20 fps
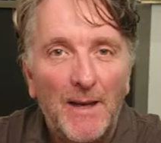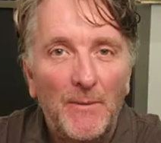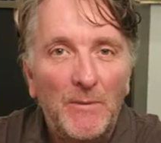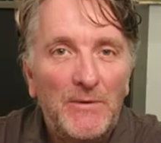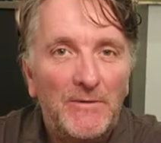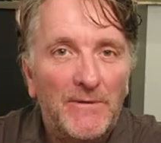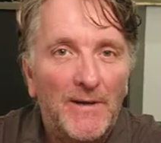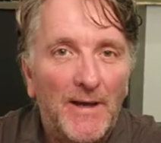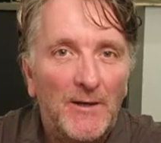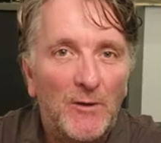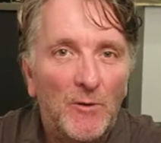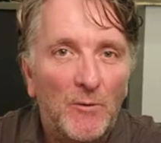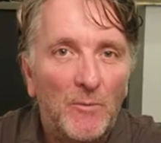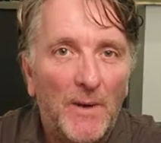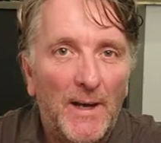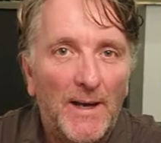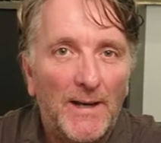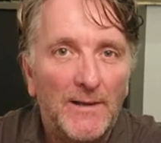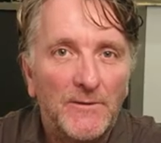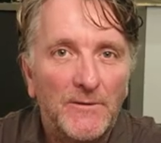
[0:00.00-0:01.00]
Let me take you
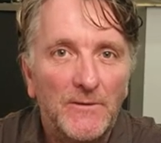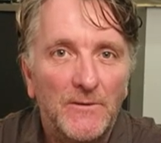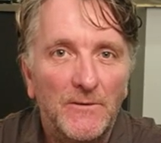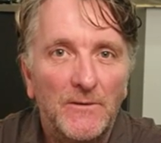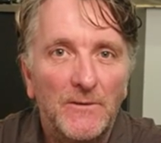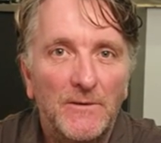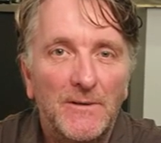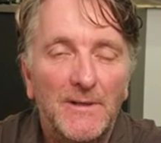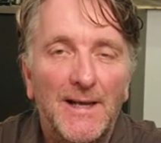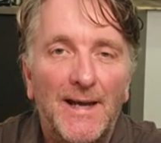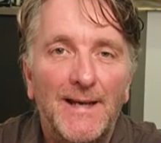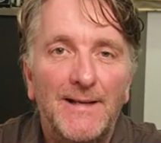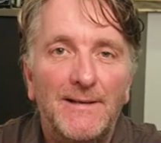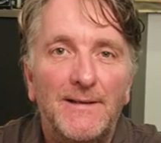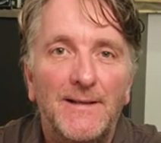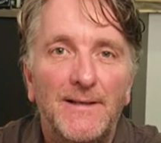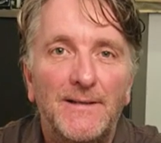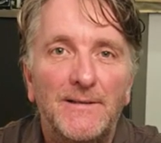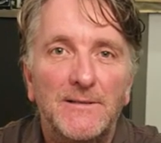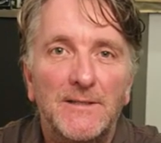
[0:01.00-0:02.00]
back to
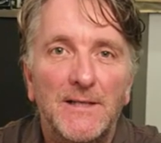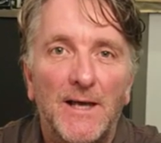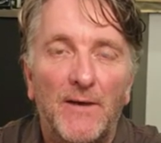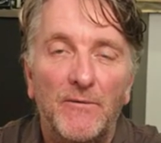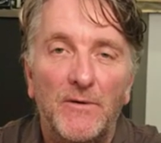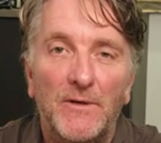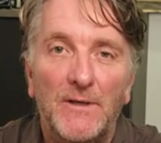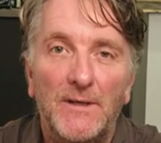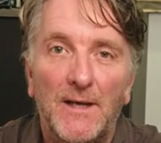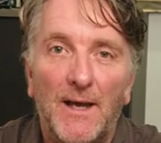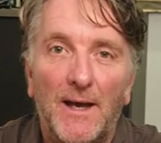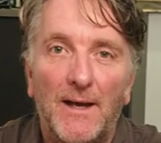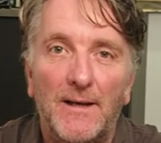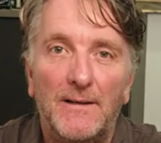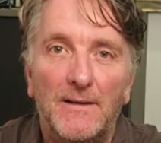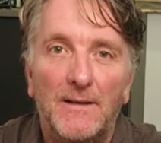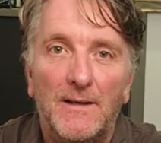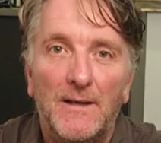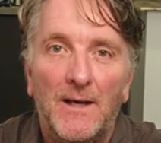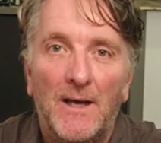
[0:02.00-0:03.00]

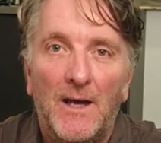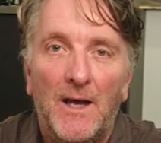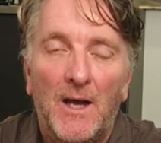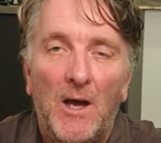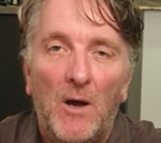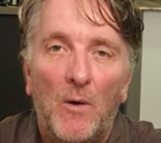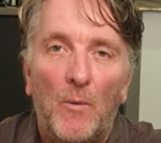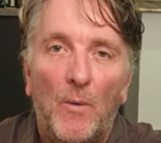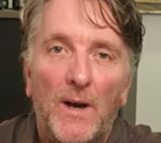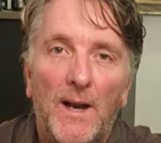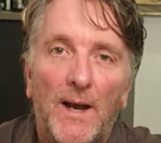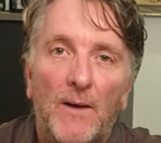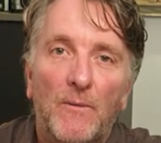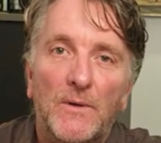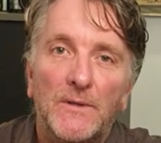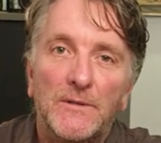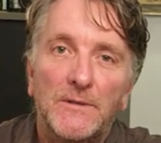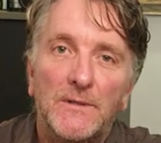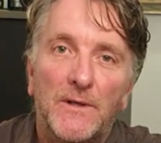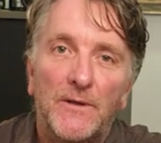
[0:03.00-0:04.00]
1979, when I
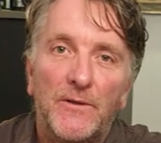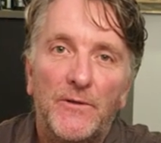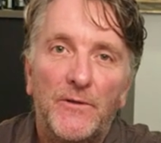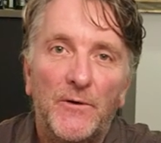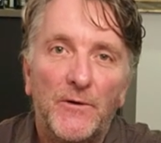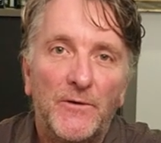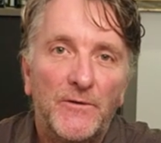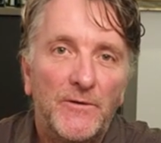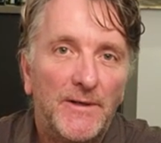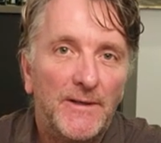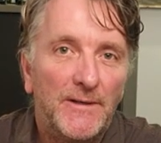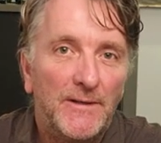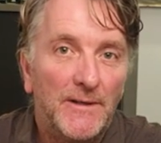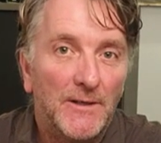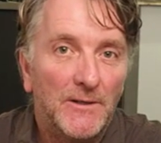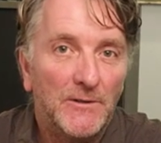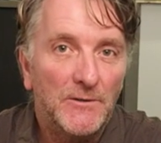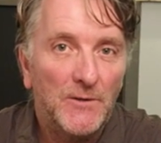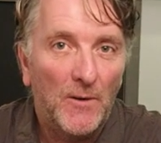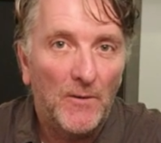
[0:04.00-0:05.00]
was 13
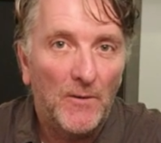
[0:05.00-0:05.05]
years